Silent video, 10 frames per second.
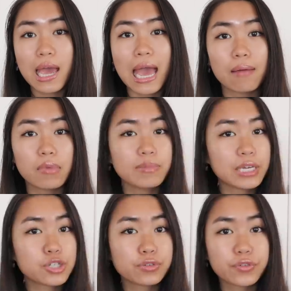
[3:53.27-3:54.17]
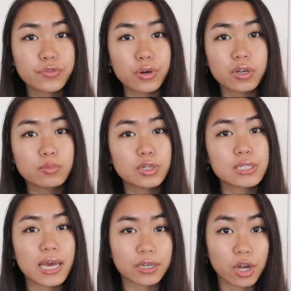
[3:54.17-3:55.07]
And my major for Fordham was
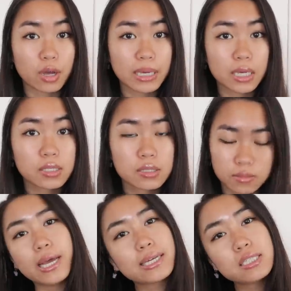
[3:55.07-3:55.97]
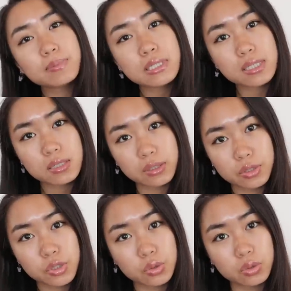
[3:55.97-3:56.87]
economics. Next up is this
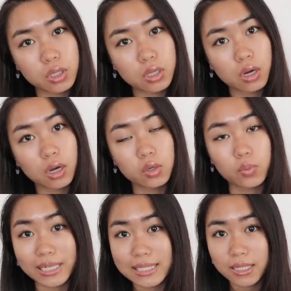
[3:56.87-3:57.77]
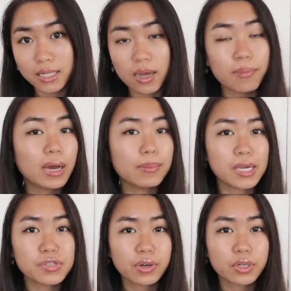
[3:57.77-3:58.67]
little school called Wheaton. My
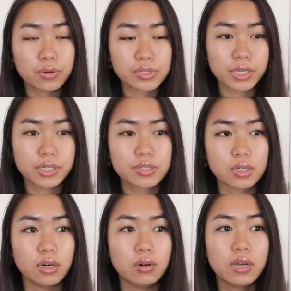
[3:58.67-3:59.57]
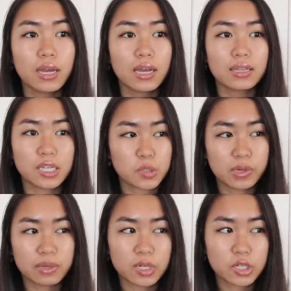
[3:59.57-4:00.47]
best friend goes there, so that's pretty